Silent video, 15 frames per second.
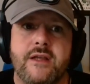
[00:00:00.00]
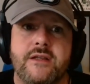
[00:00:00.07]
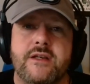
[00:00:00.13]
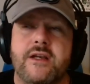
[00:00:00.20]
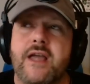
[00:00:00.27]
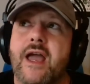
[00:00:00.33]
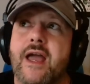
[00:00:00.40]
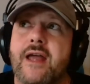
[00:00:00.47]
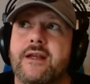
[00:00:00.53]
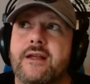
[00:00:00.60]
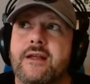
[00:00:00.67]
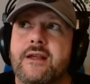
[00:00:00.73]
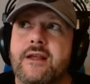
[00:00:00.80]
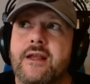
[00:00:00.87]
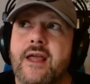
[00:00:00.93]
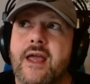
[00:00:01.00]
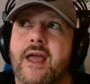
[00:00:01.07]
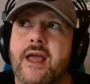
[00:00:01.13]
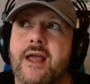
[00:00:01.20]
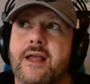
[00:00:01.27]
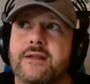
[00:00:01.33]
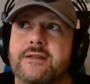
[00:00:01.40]
to go ahead
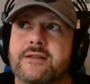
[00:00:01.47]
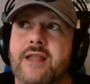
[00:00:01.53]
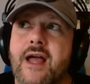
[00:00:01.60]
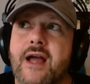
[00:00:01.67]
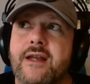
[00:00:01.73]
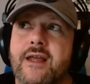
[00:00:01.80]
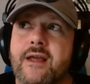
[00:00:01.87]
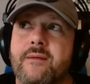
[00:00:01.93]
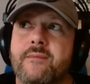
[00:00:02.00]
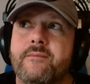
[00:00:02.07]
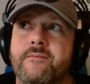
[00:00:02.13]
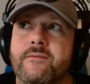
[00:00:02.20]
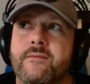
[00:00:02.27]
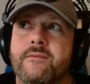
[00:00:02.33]
and slide him